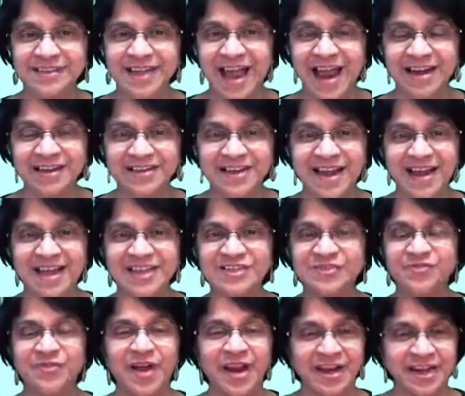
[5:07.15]
that
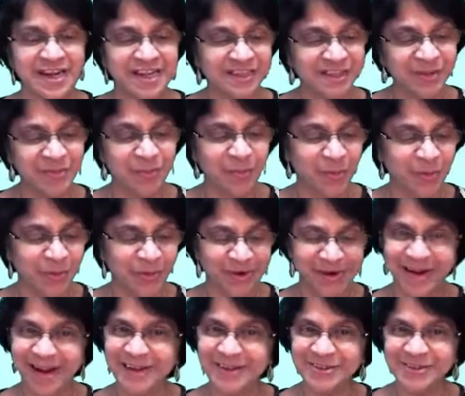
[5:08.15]
as finding the mole
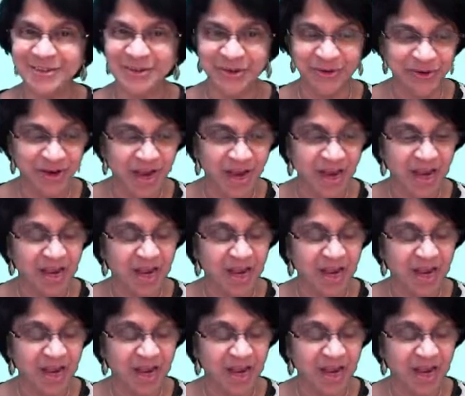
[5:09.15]
ratio.